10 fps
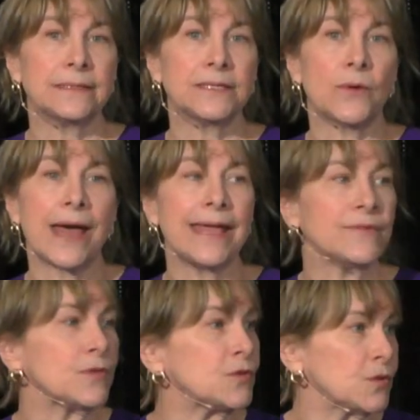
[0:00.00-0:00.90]
So I have
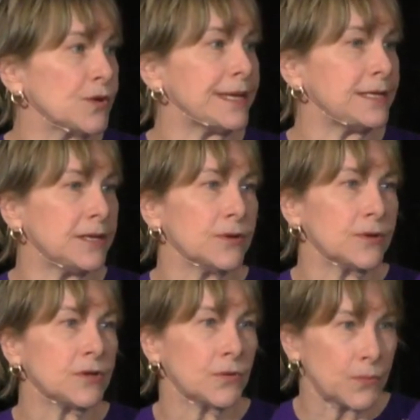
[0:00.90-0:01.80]
a 30
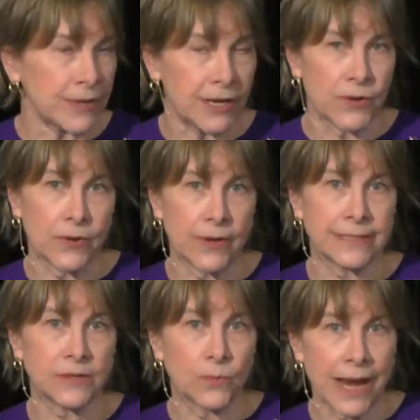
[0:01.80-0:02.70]
year career
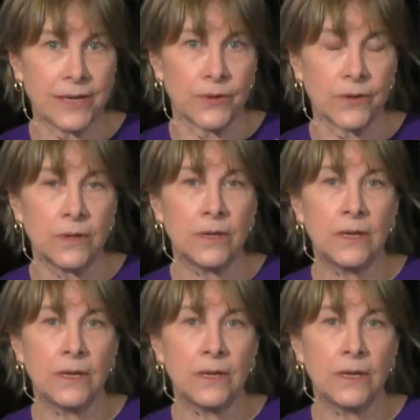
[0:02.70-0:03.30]
as a writer.